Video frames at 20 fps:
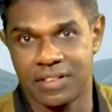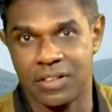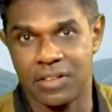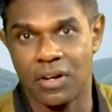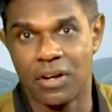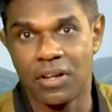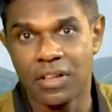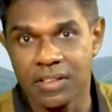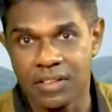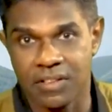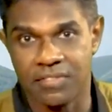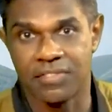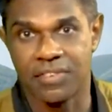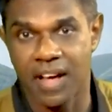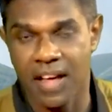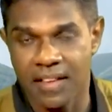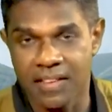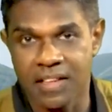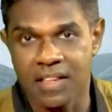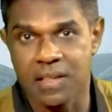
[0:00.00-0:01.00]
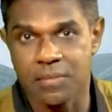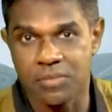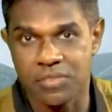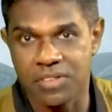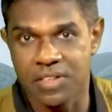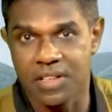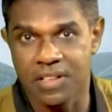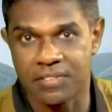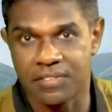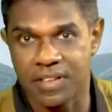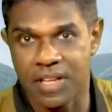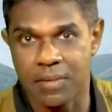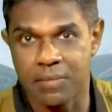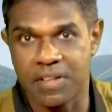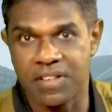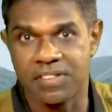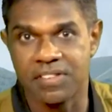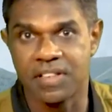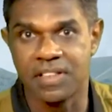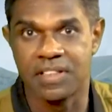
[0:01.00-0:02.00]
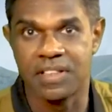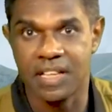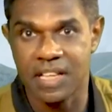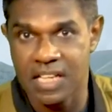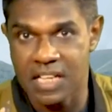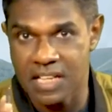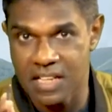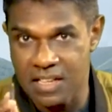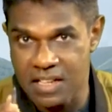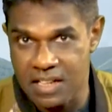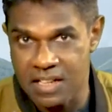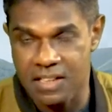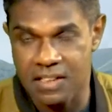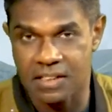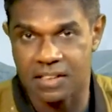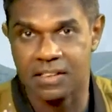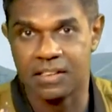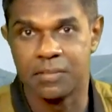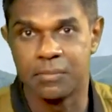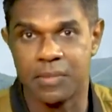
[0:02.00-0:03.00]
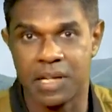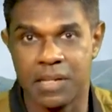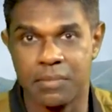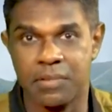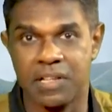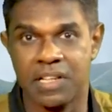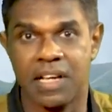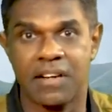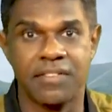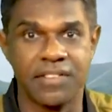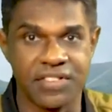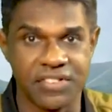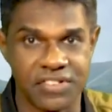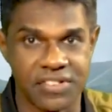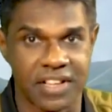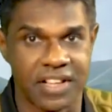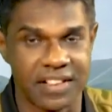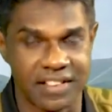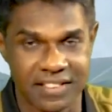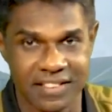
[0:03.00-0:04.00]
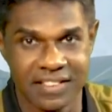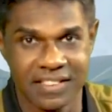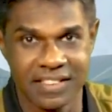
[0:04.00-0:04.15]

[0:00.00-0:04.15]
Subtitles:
Lord, the Father himself came and said, "Hear my beloved son."